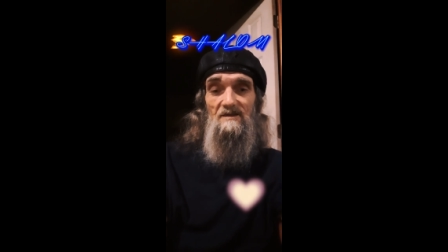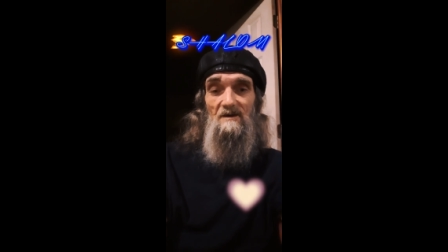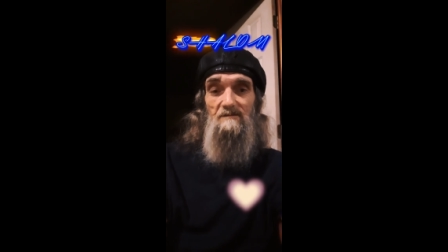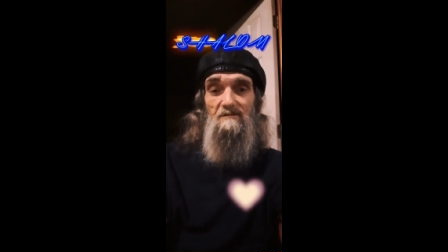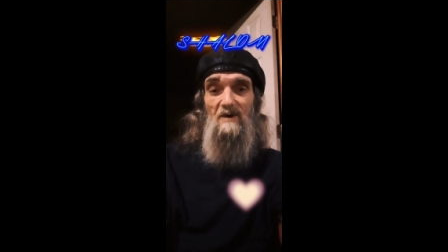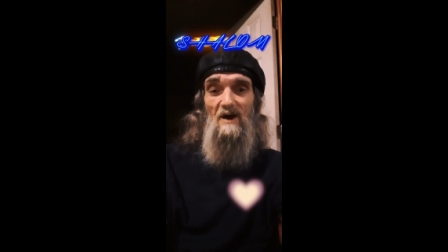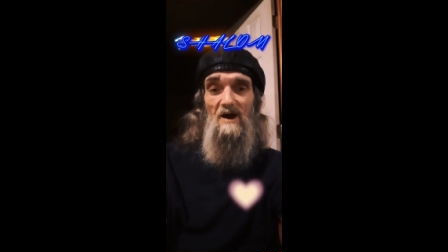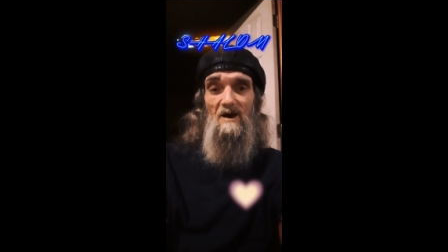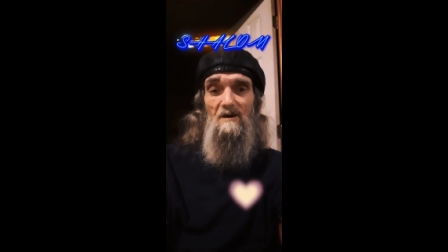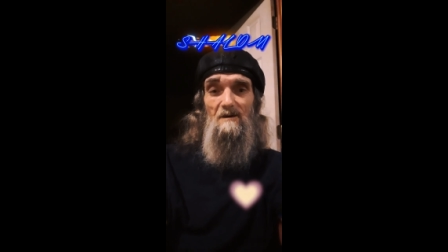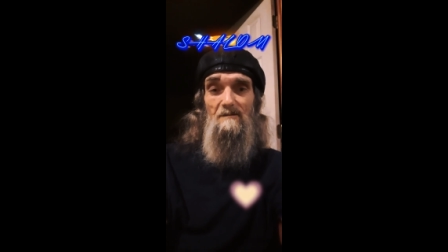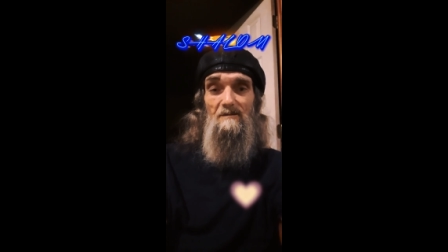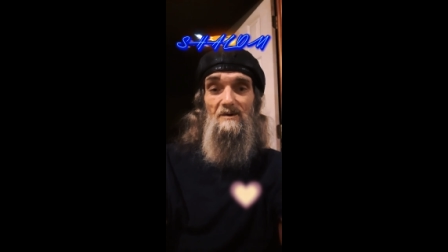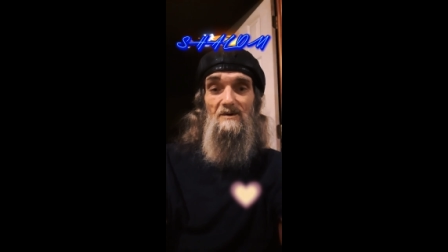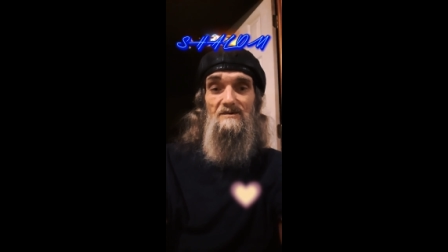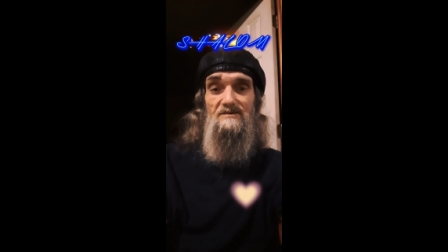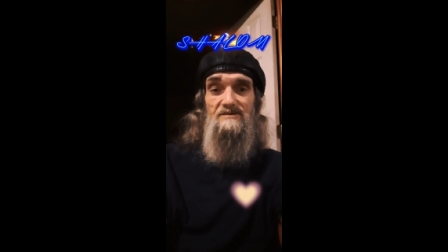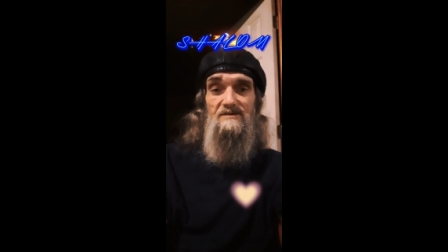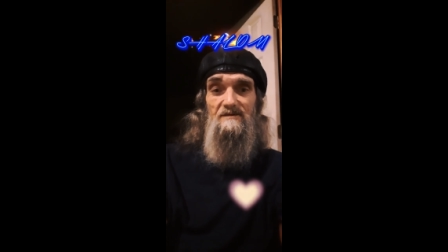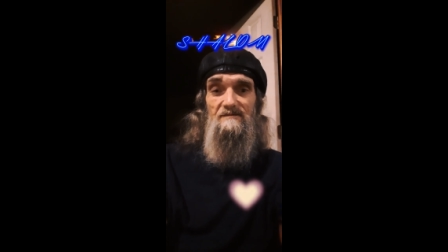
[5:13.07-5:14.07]
the
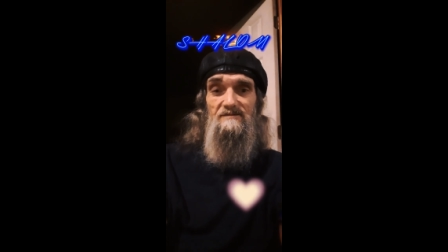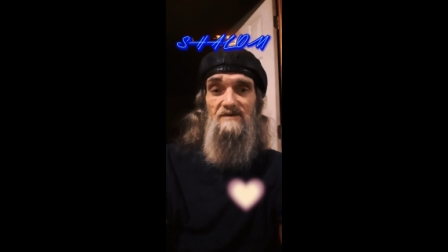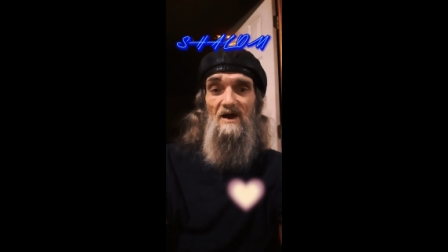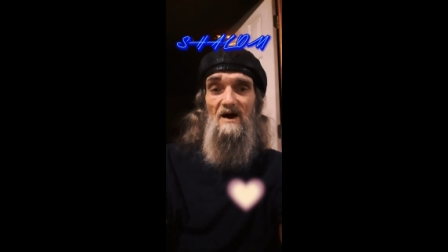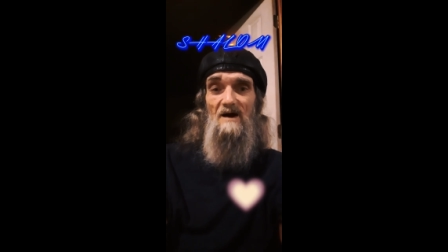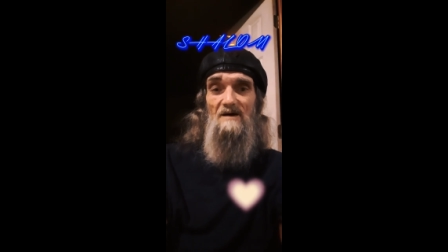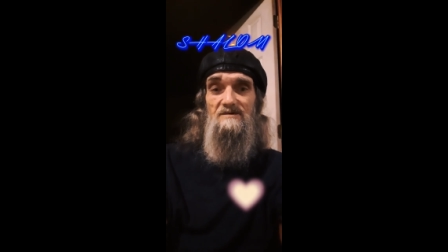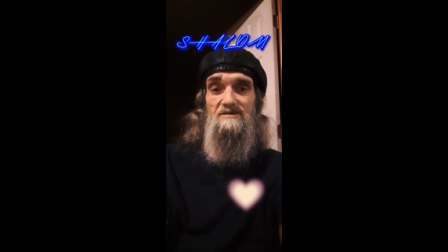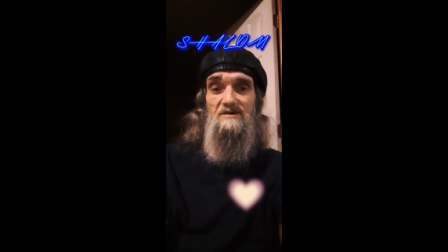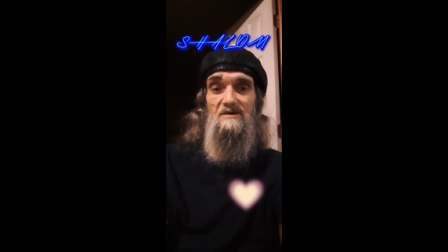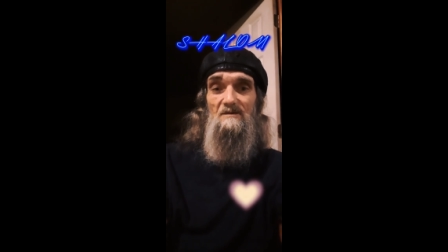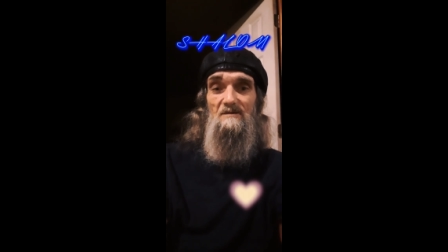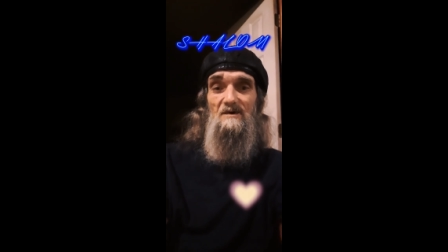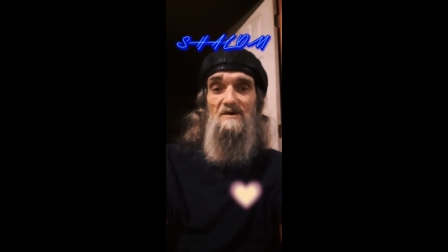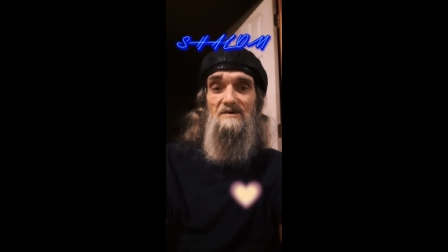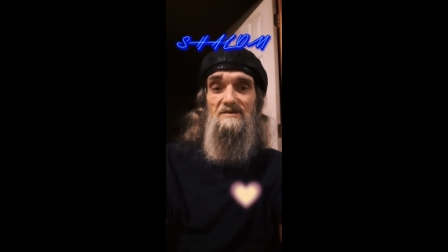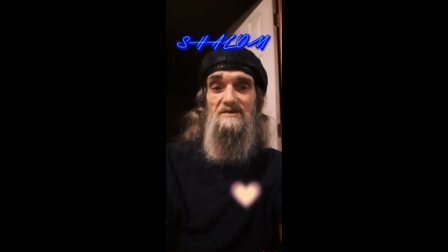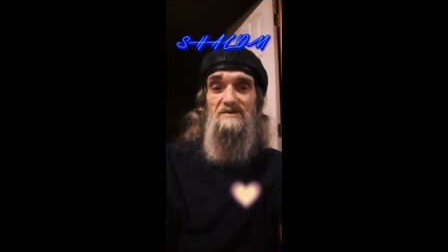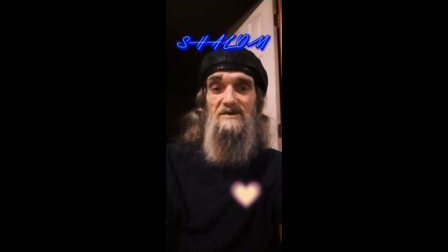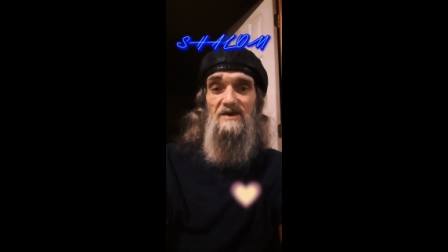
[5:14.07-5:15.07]
parables of
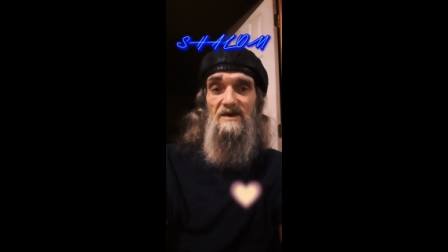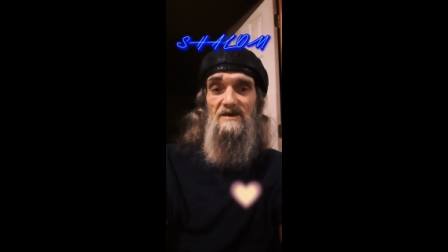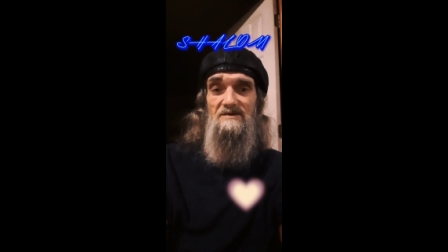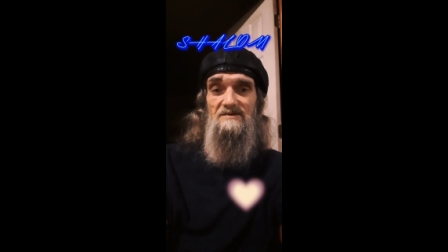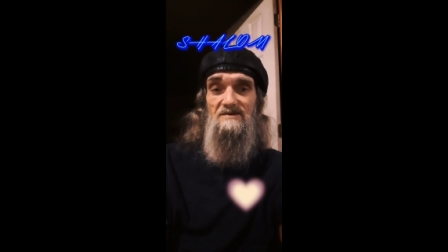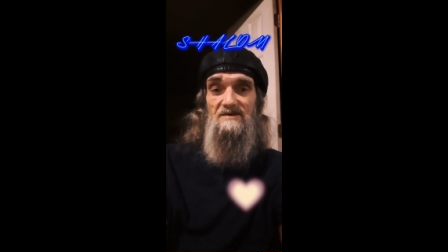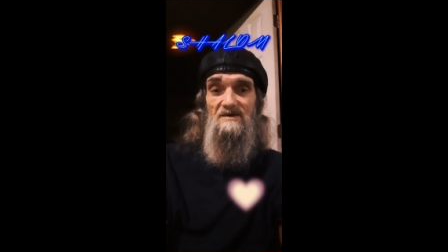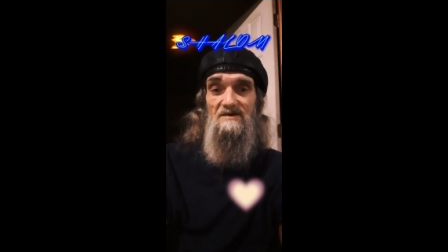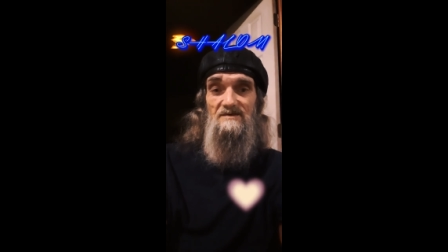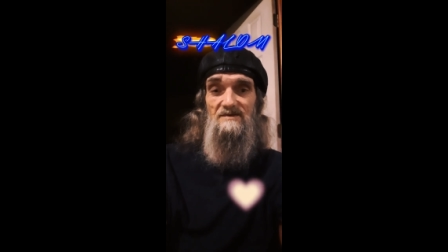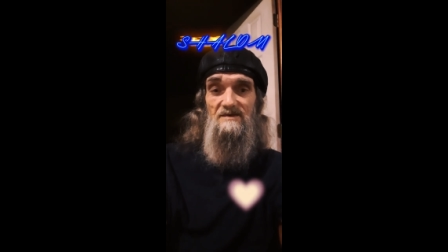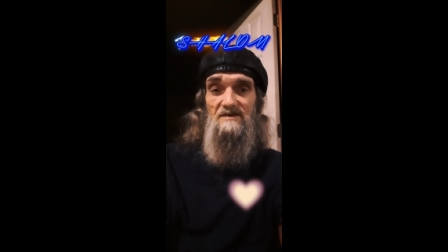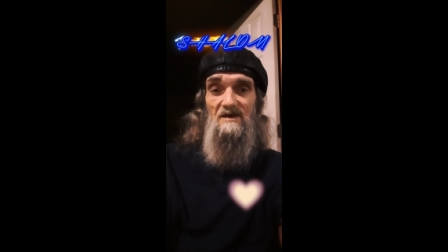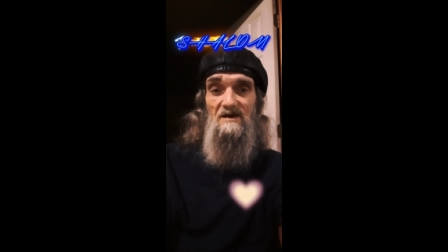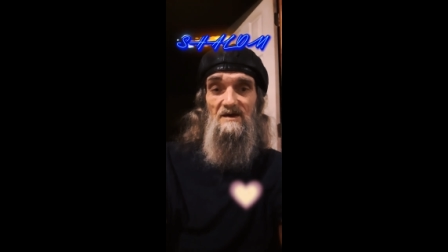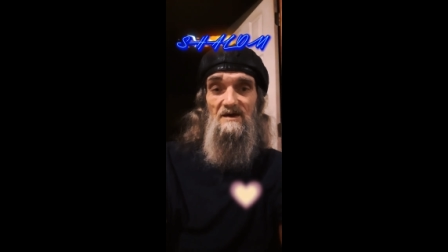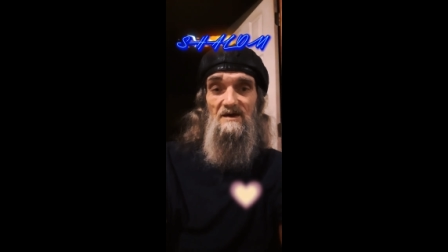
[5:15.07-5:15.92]
Yahshua, Jesus.